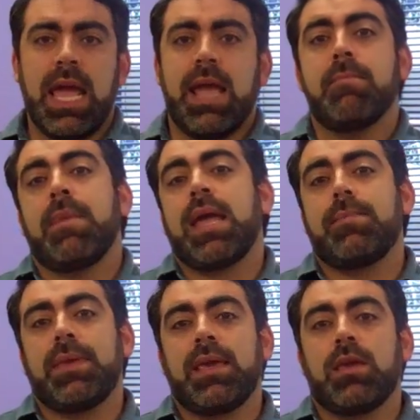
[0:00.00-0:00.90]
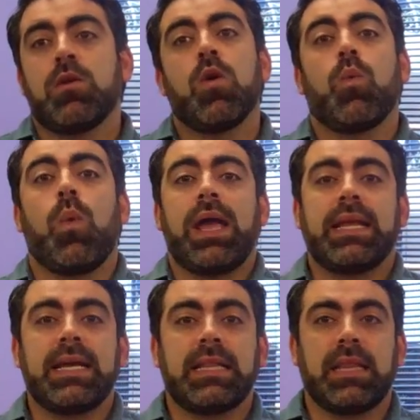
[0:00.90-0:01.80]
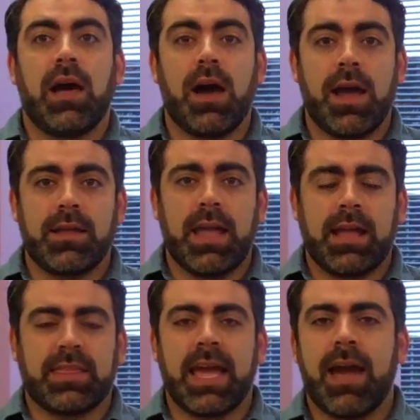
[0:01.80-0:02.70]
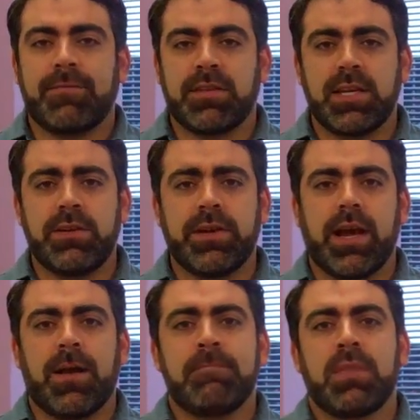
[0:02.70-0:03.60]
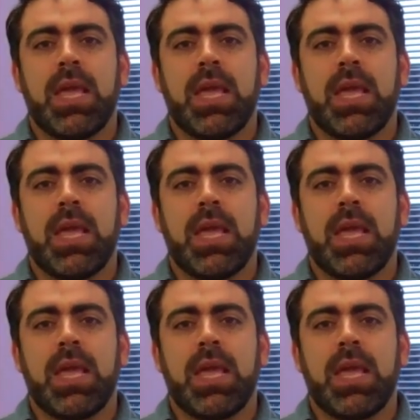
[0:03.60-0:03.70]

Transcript: It may be waiting in line at the cafeteria.